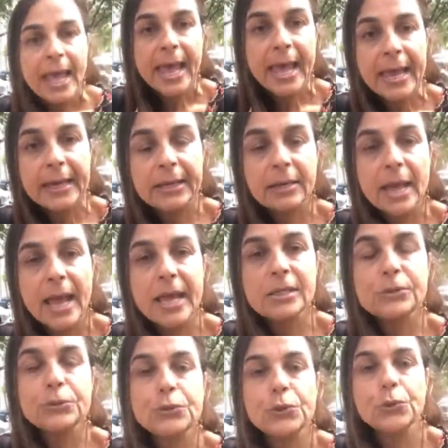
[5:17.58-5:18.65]
and
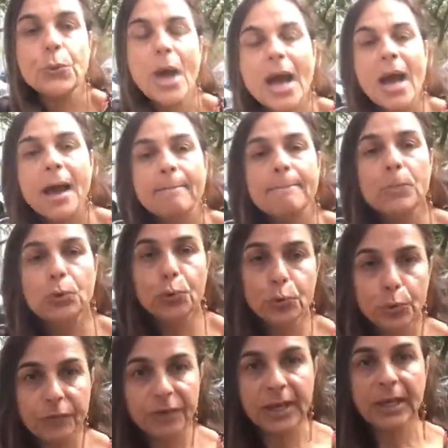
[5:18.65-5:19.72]
as you are
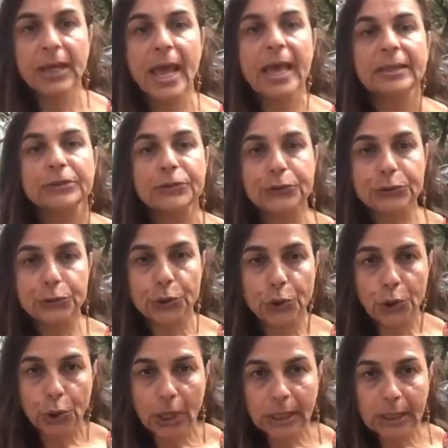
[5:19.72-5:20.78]
moving and
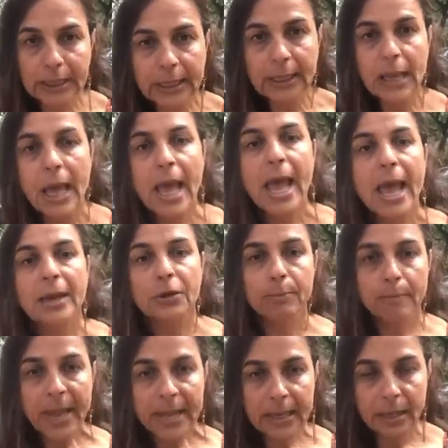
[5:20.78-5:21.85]
circling
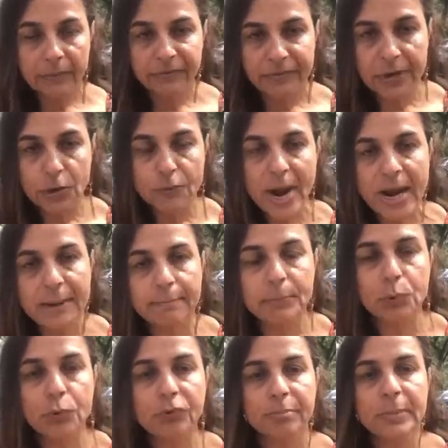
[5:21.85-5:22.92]
and make figure 8
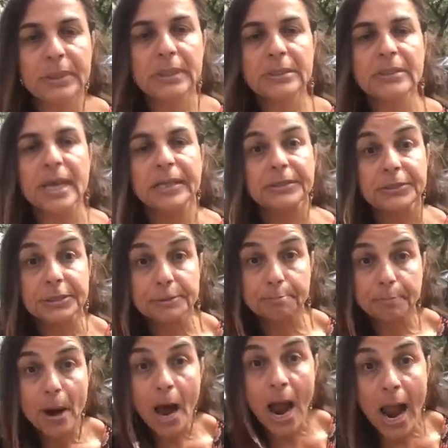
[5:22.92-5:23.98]
movements and
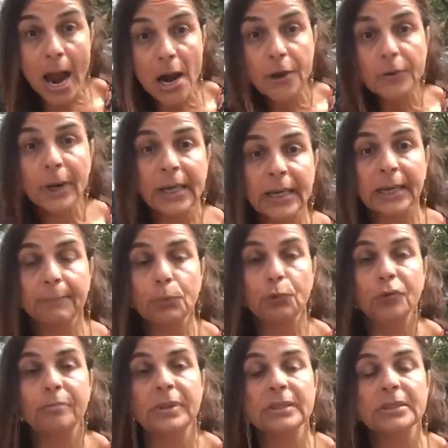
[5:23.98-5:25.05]
spiraling
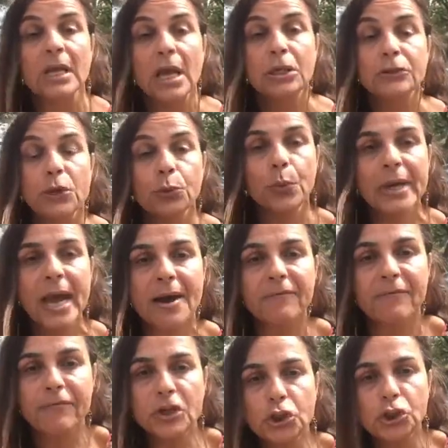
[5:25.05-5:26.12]
movements, so we are
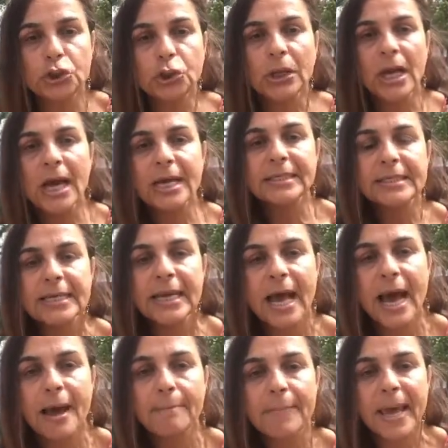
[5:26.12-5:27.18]
visualizing
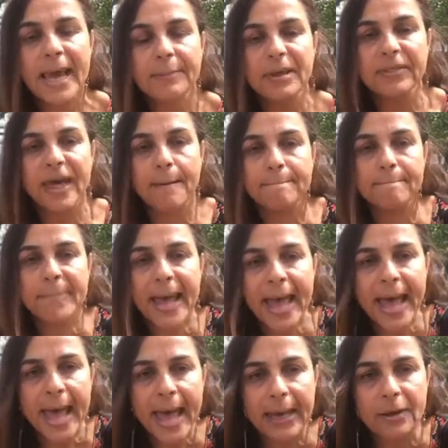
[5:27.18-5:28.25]
our baby, that
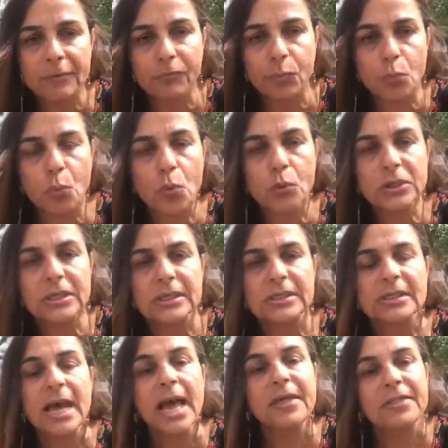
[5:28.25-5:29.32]
bag of waters,